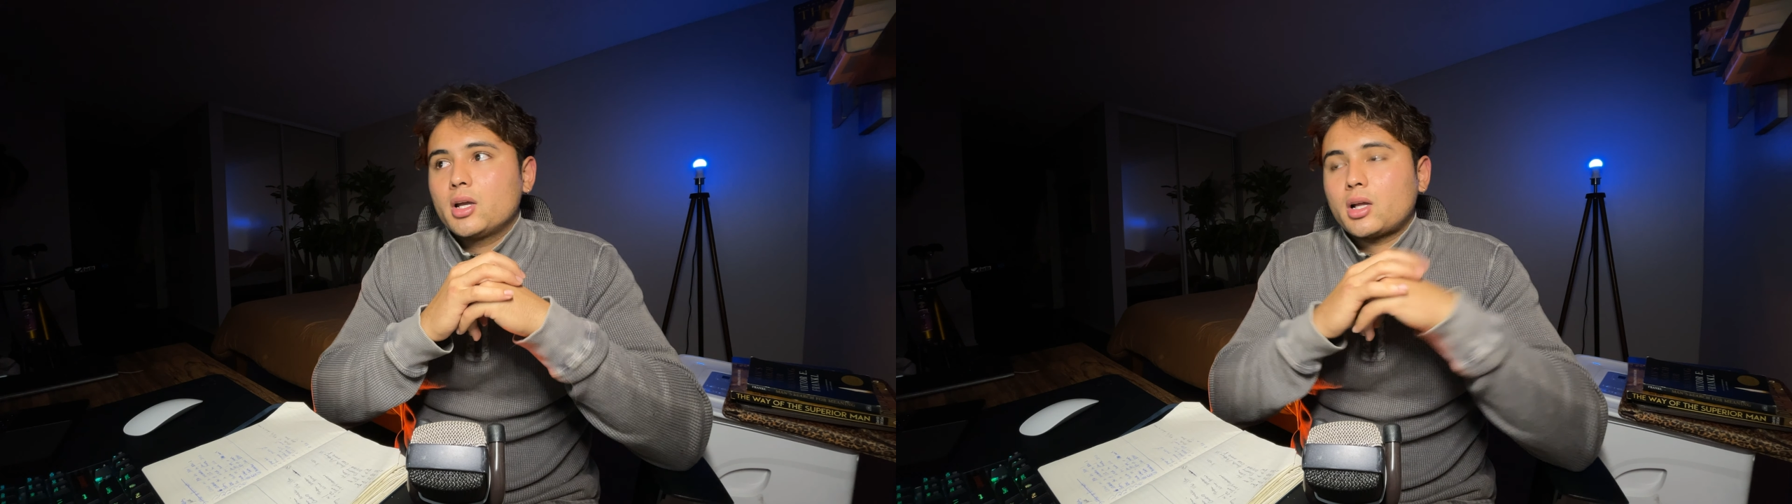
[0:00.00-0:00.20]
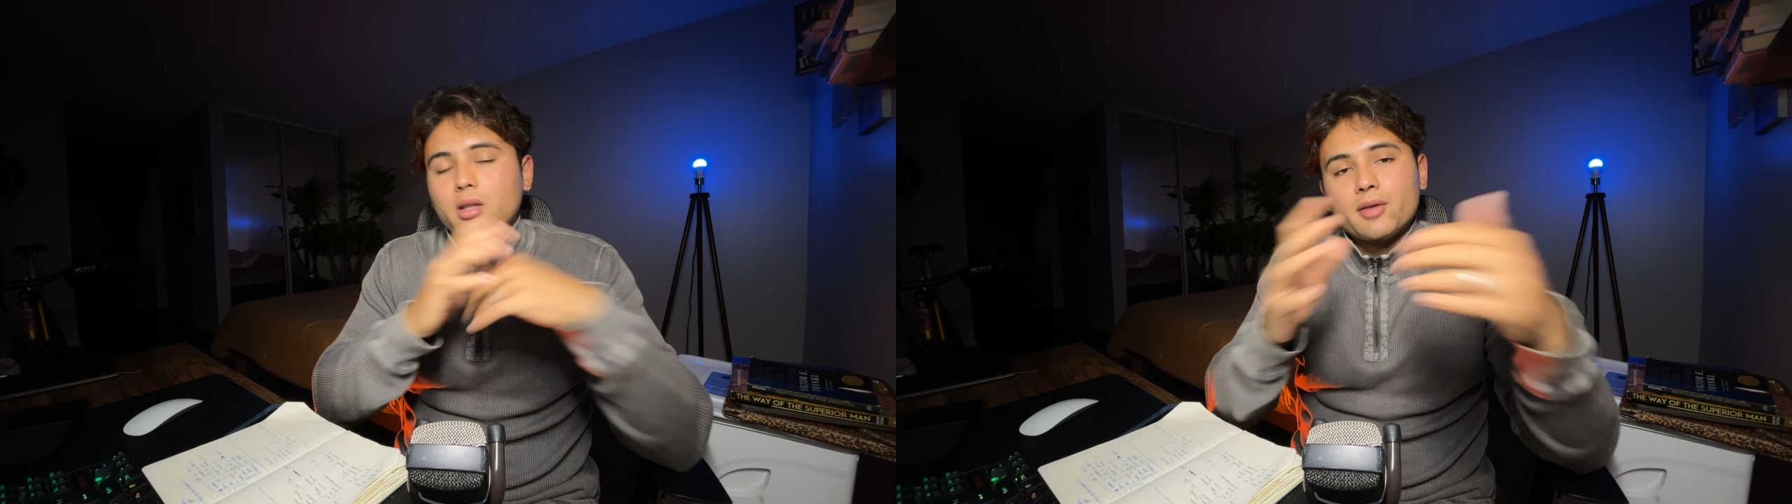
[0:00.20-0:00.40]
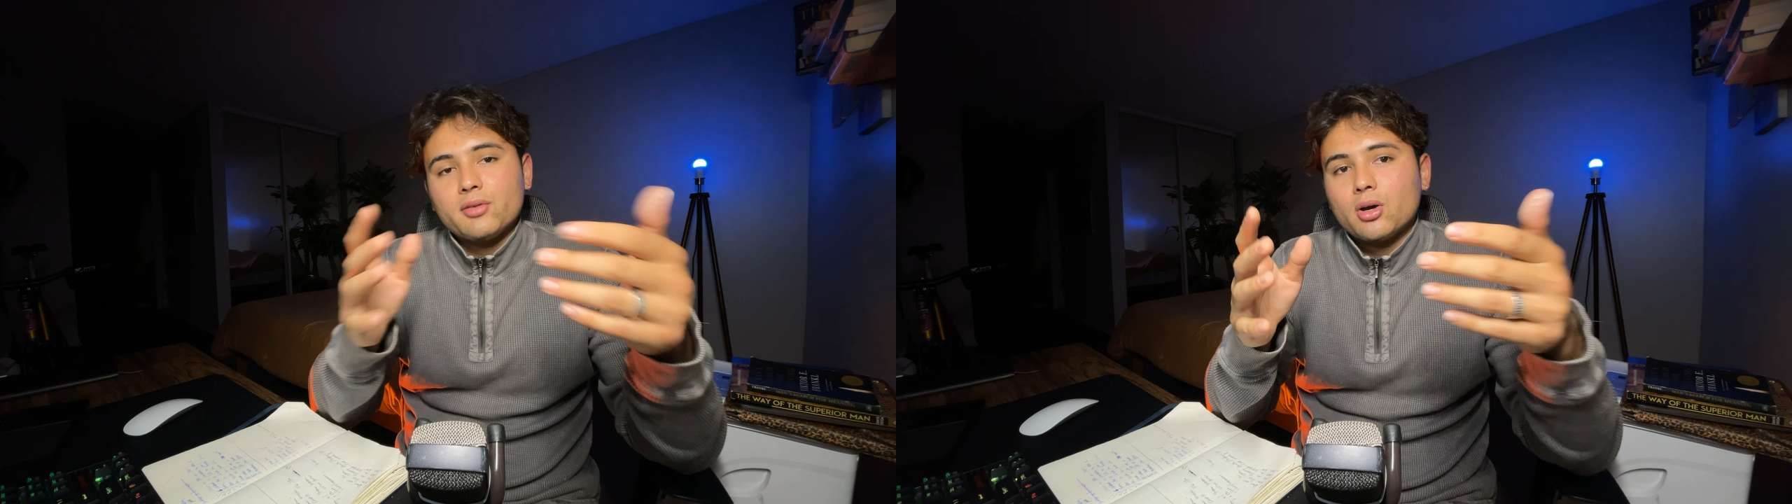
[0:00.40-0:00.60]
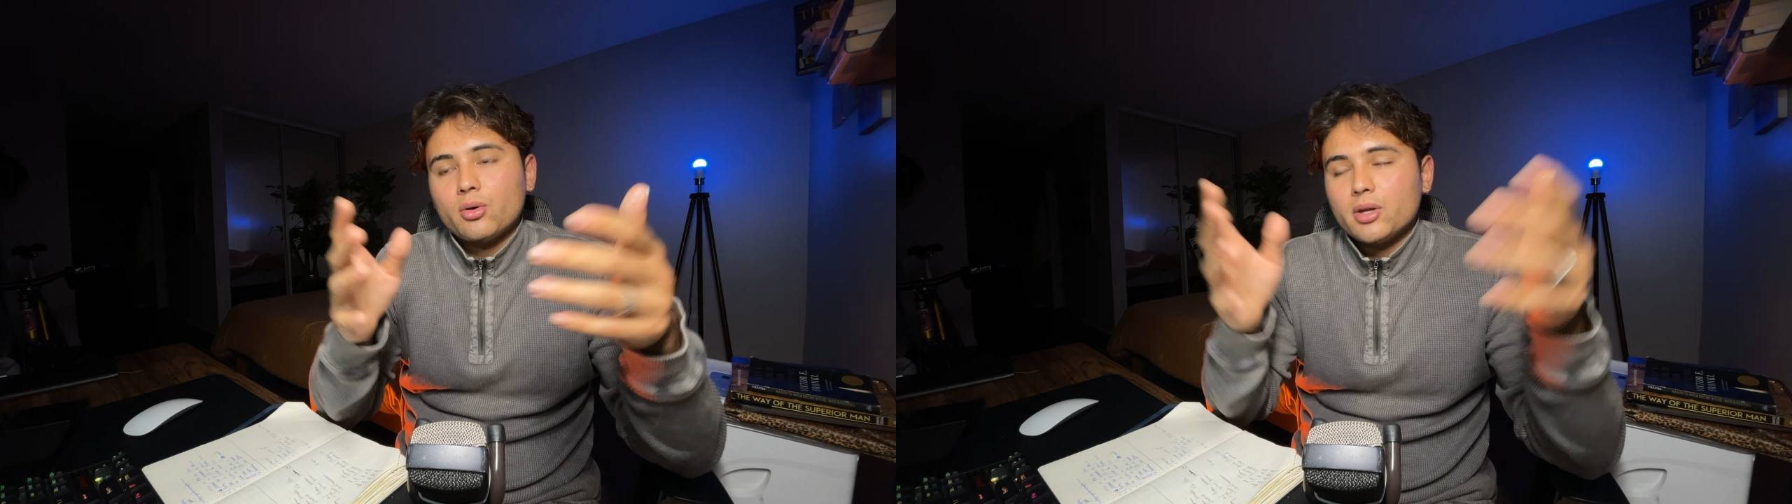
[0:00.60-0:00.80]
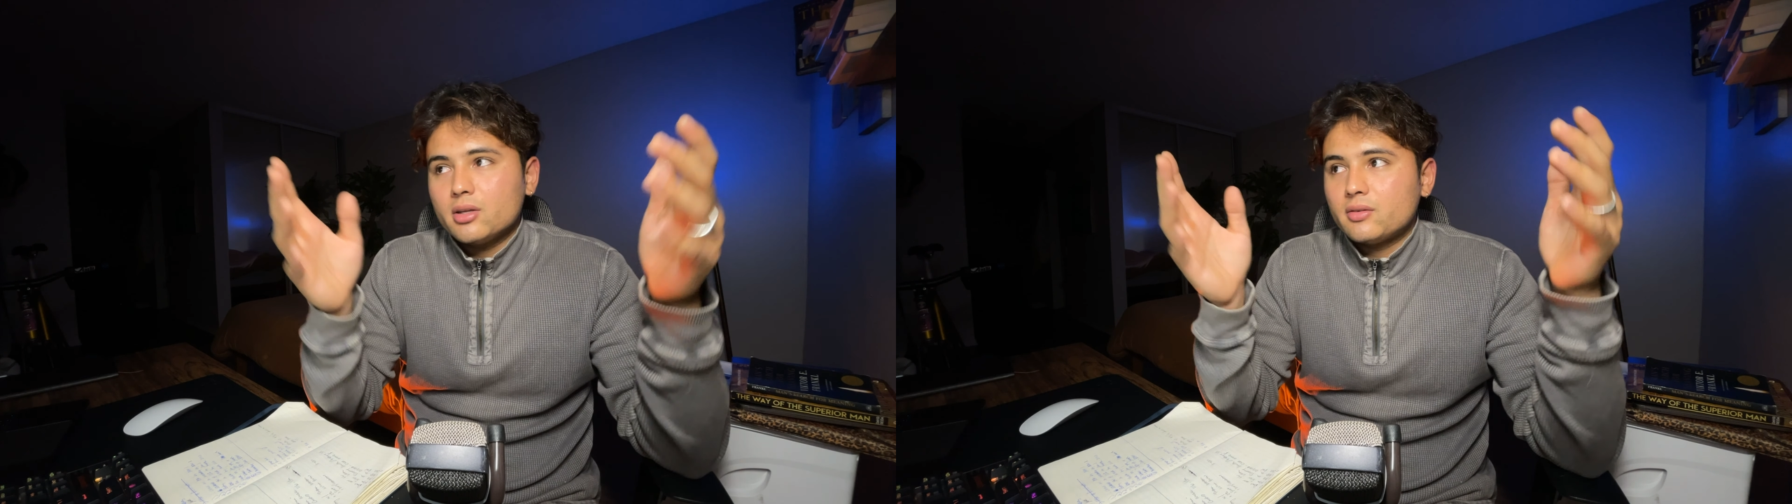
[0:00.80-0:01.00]

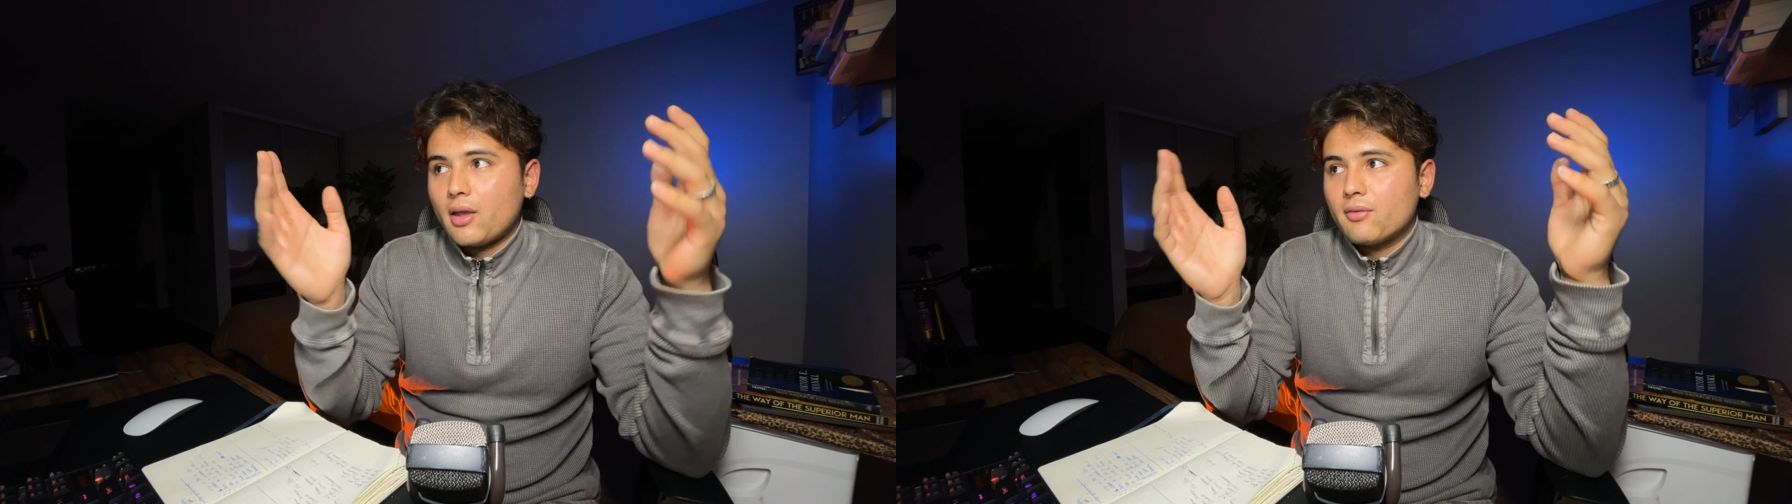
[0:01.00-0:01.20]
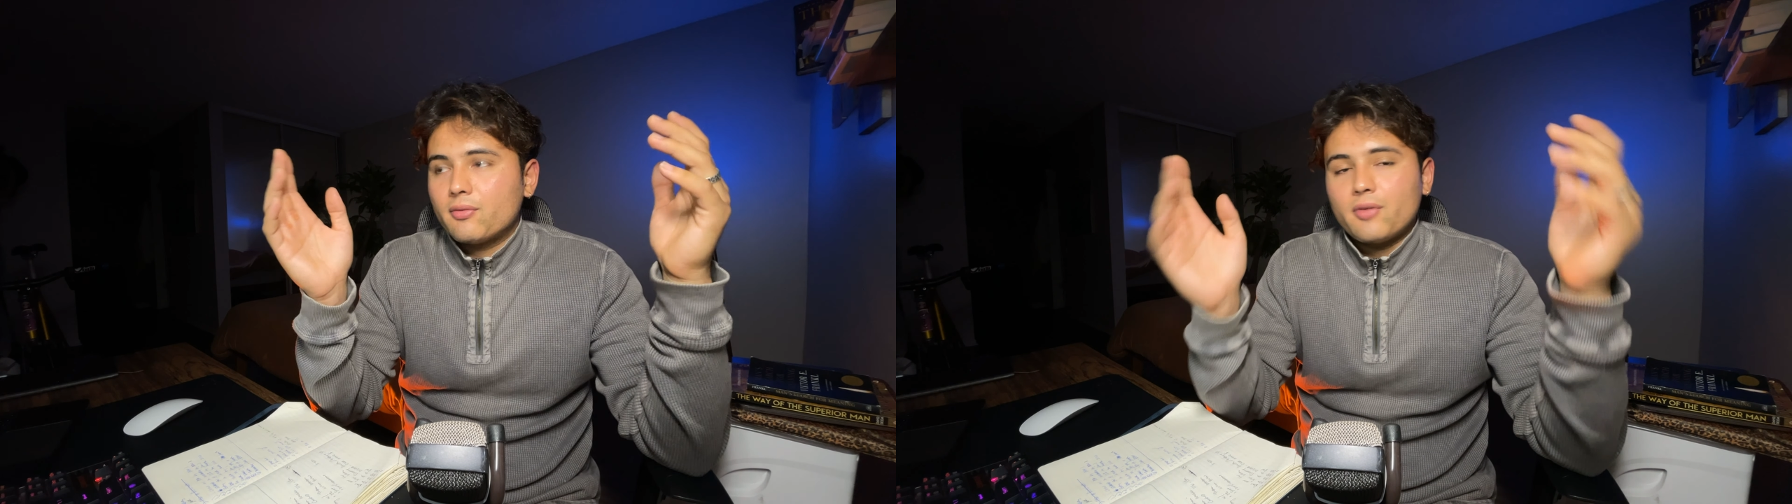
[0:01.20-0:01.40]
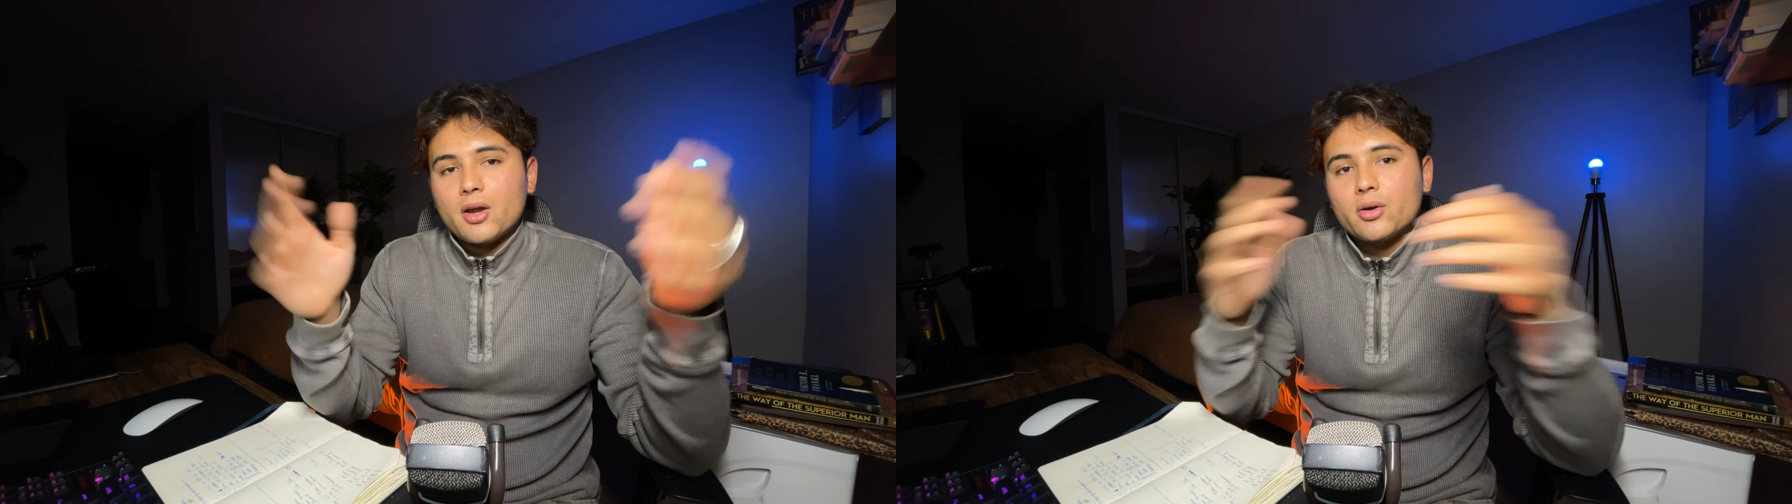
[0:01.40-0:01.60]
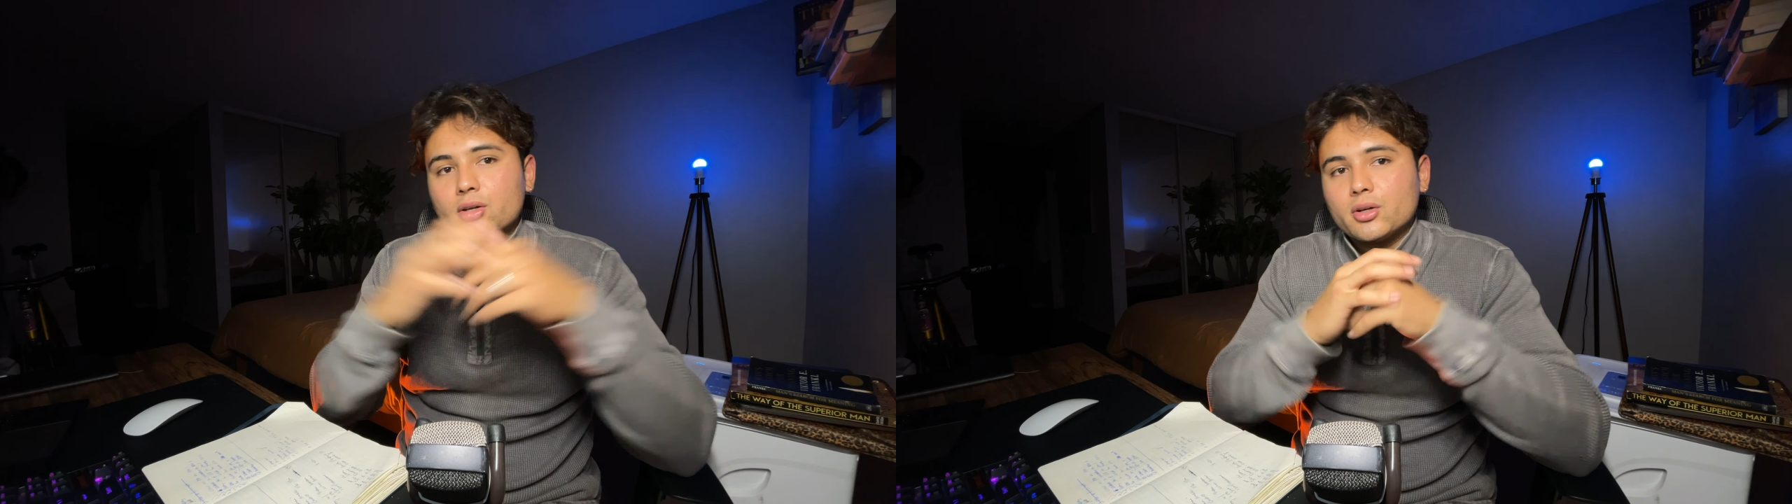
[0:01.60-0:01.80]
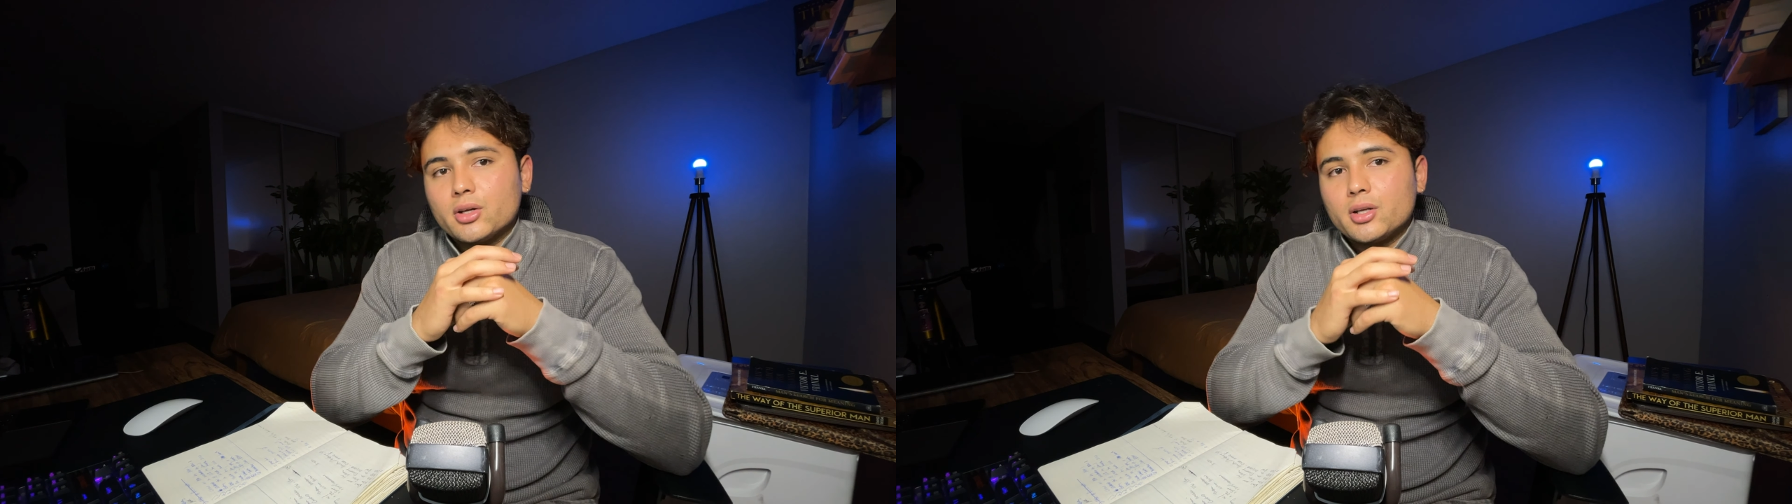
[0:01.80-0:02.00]
Klaviyo is a very
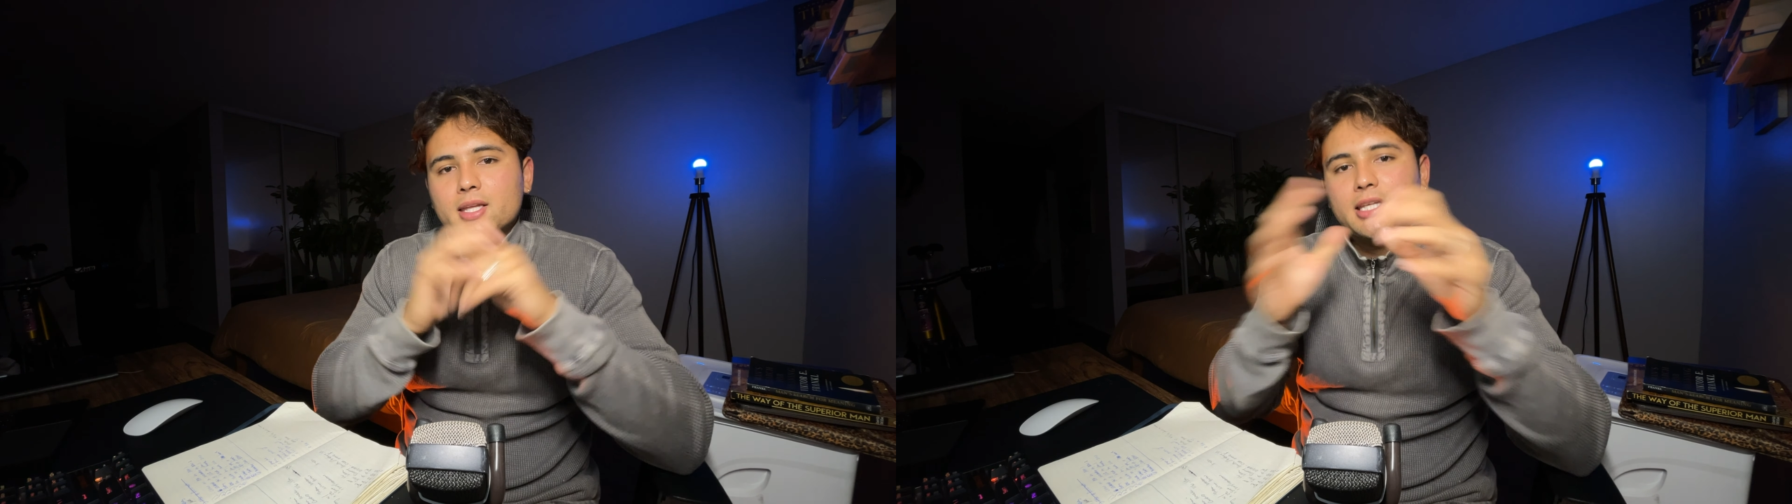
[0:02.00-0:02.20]
good